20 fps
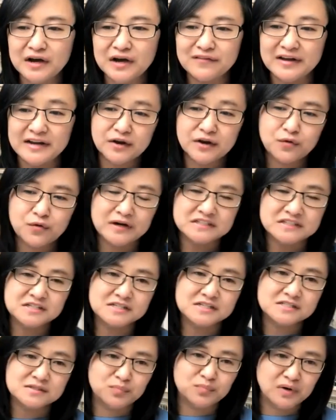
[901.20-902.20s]
you have any
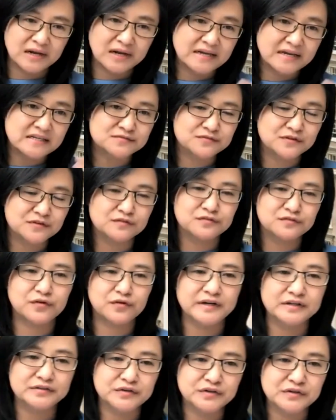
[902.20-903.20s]
questions, please feel
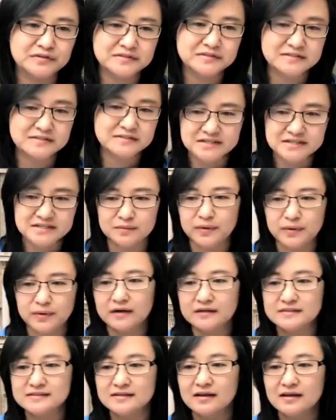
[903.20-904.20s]
free to use the chat
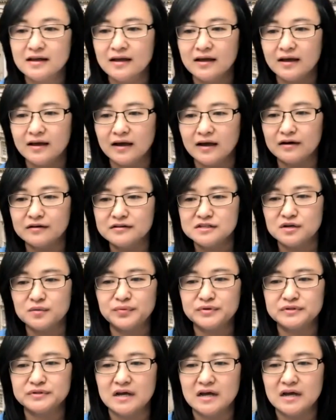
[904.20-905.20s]
box. I also
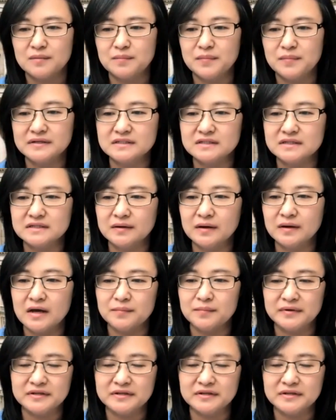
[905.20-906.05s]
put a Mentee